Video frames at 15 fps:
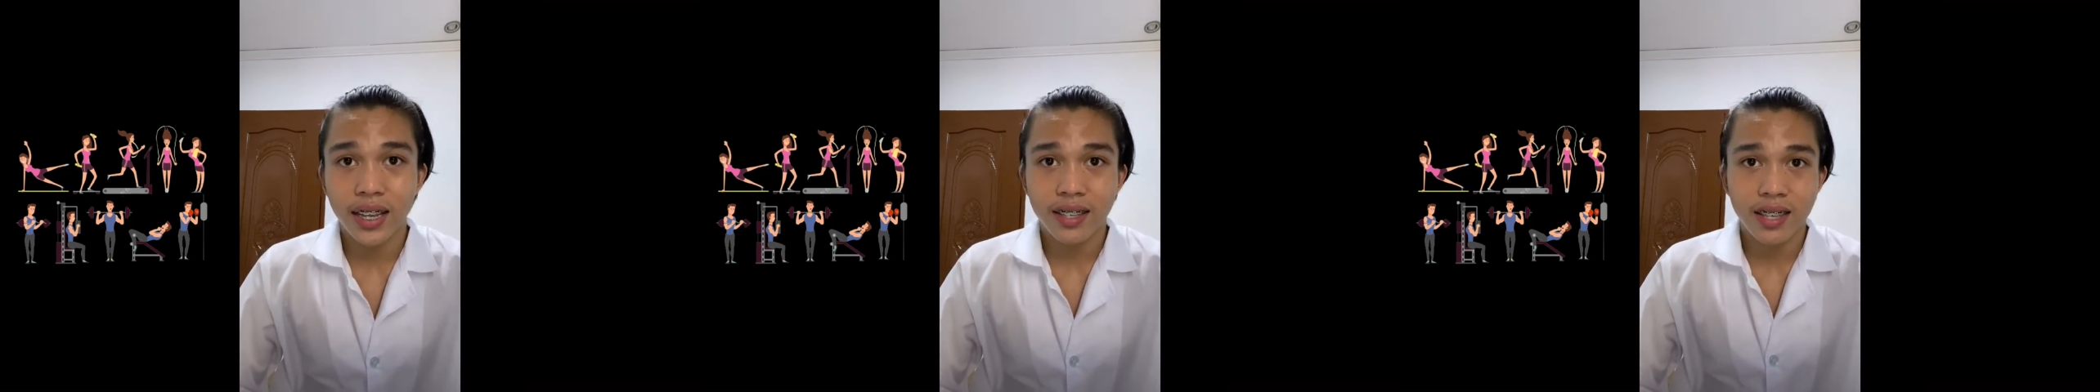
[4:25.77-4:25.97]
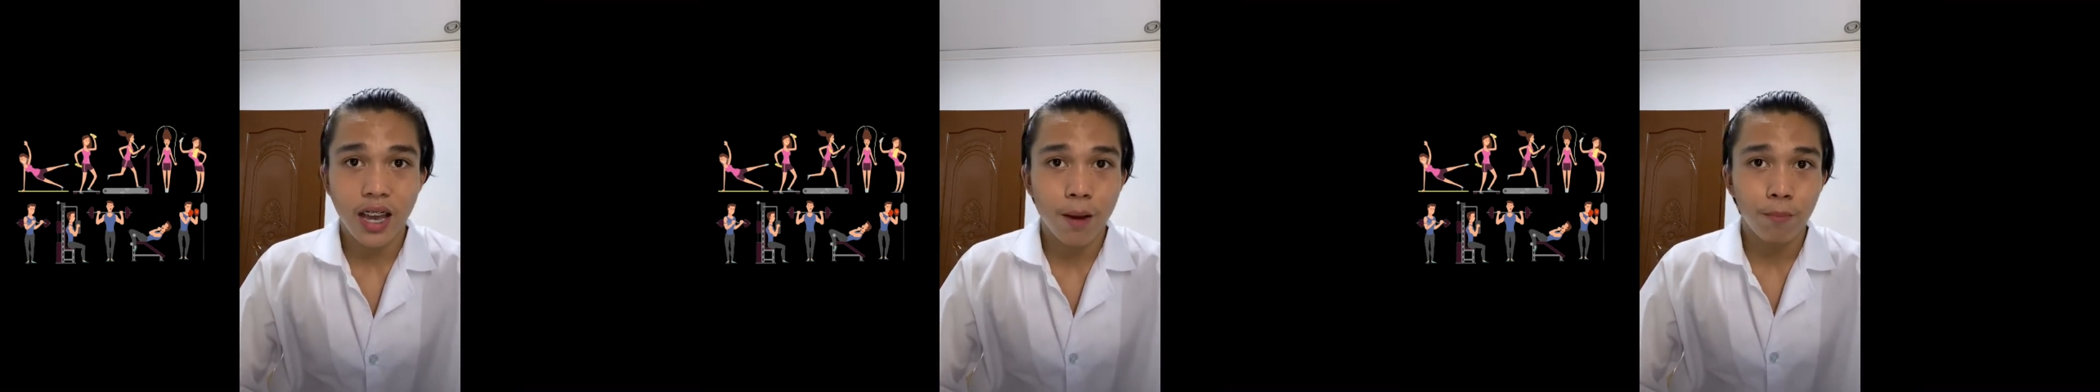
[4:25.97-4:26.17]

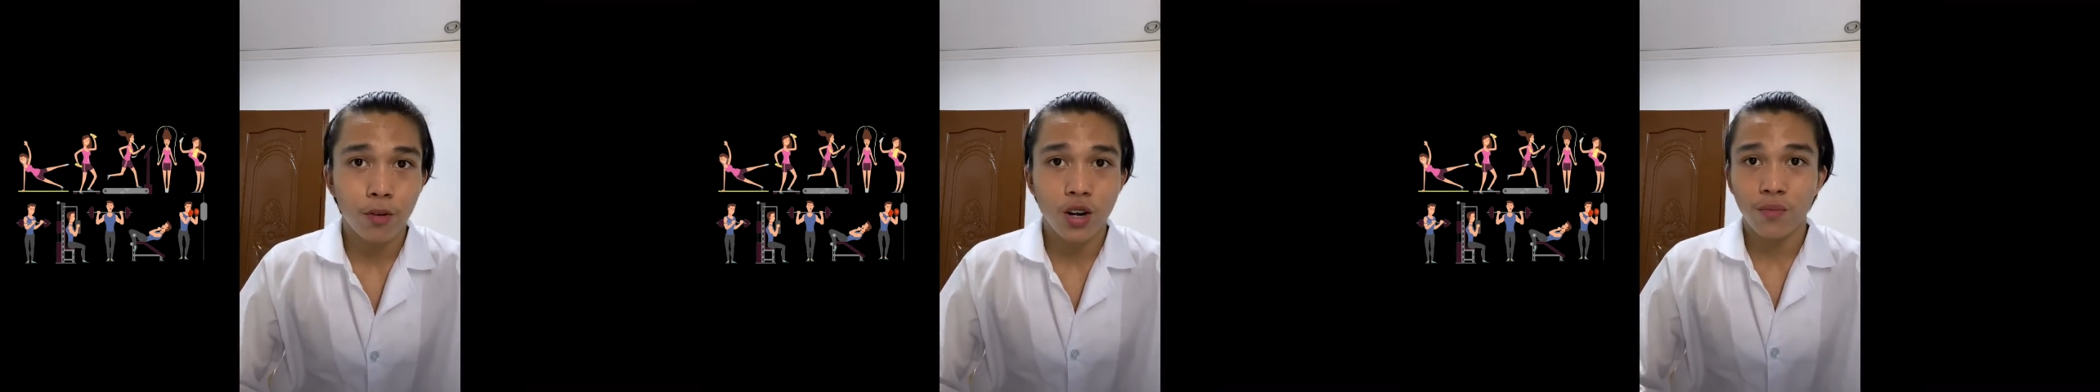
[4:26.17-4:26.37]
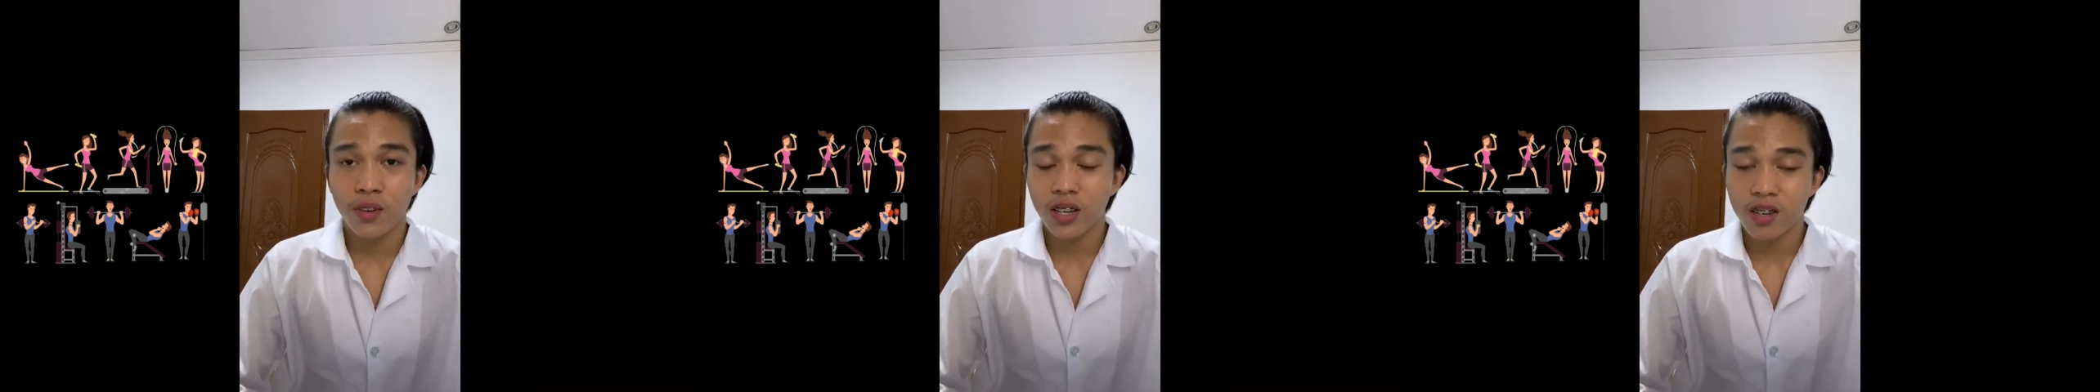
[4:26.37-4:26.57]

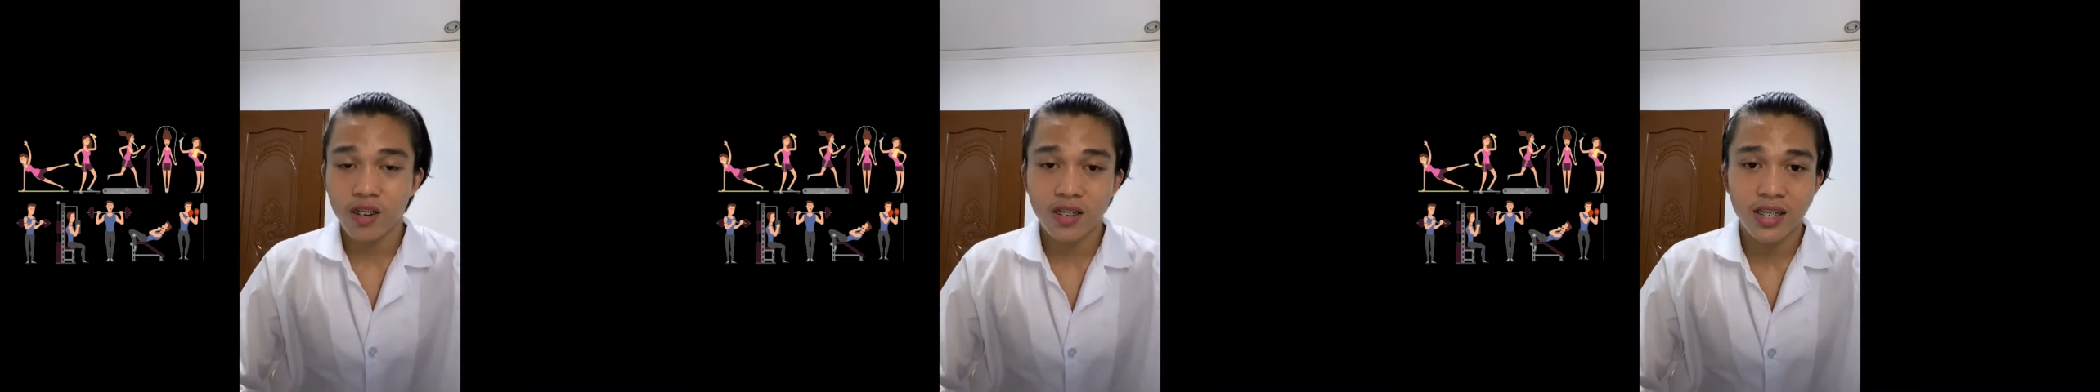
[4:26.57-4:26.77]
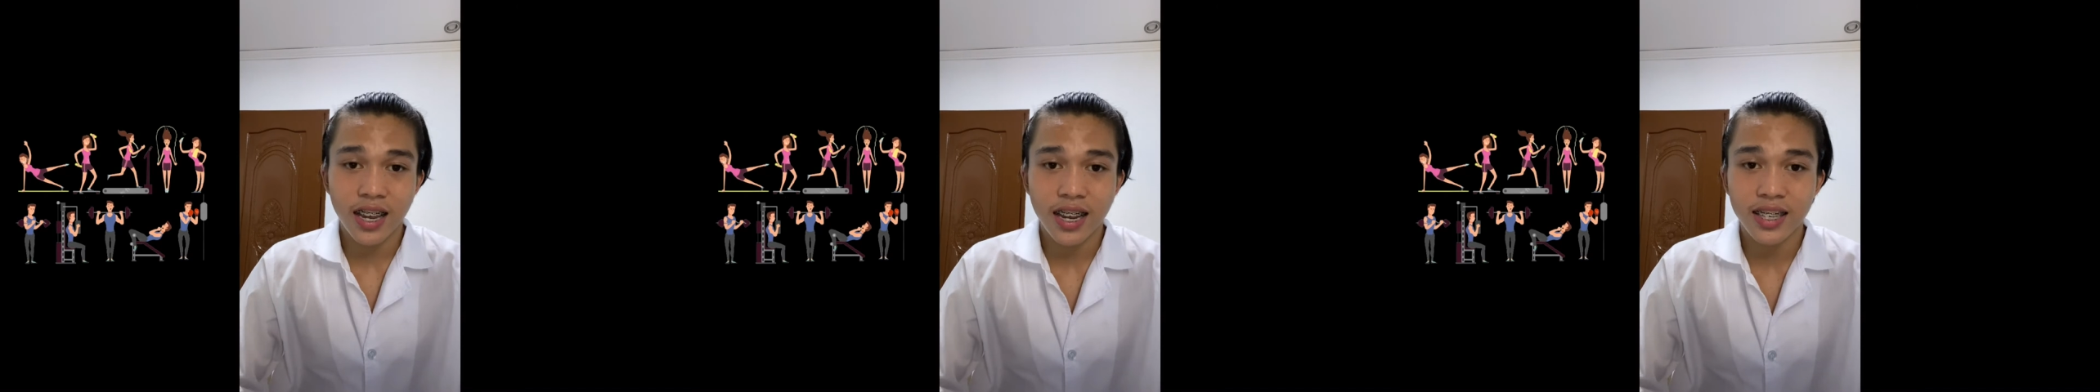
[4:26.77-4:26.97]
example of
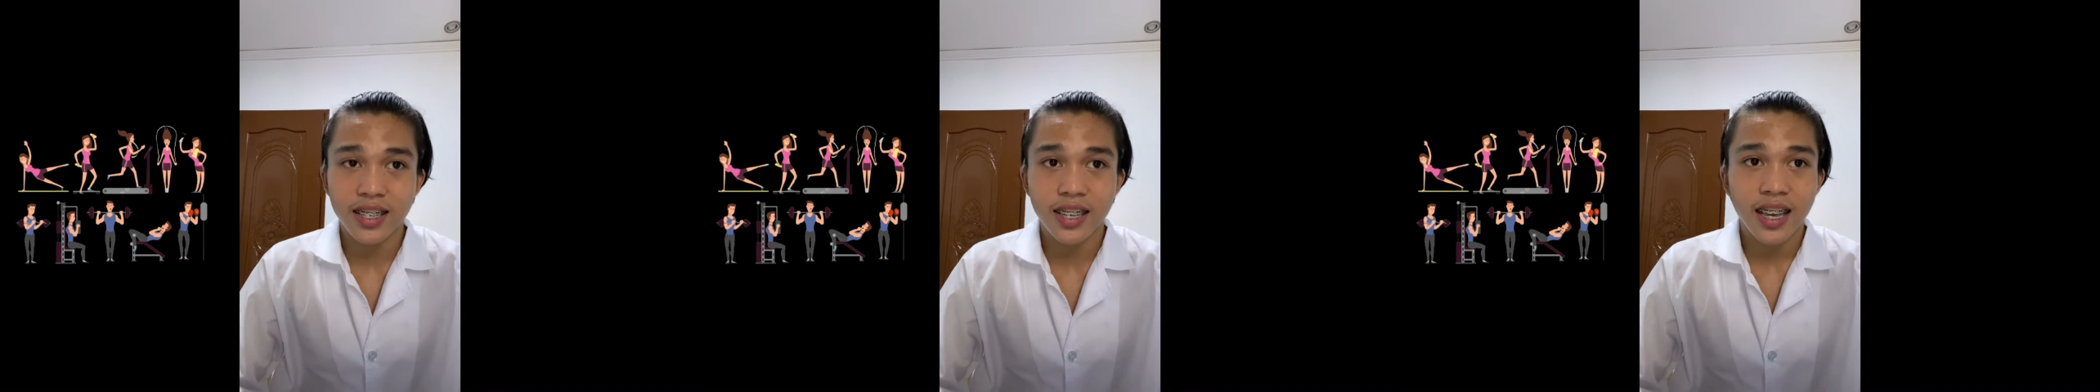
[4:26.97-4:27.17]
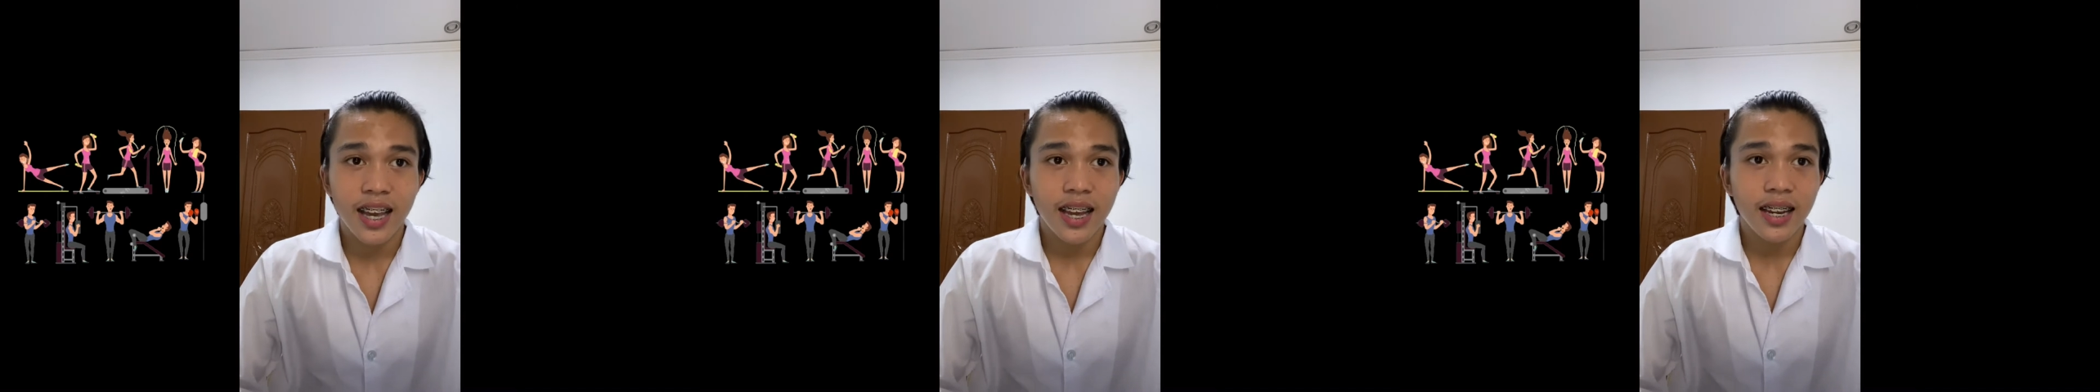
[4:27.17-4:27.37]
exercise